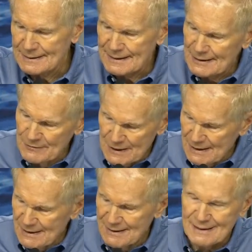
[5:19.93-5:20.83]

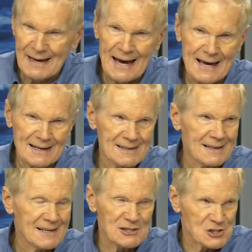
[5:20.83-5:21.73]
even at
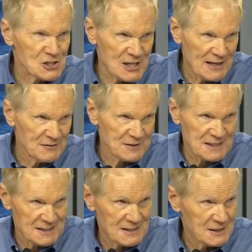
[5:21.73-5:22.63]
its
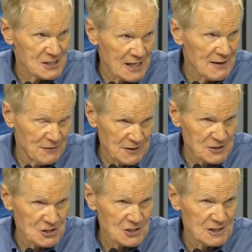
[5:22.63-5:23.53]

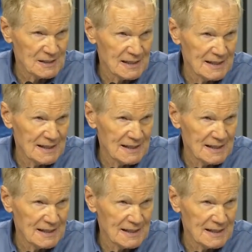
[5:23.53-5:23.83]
safest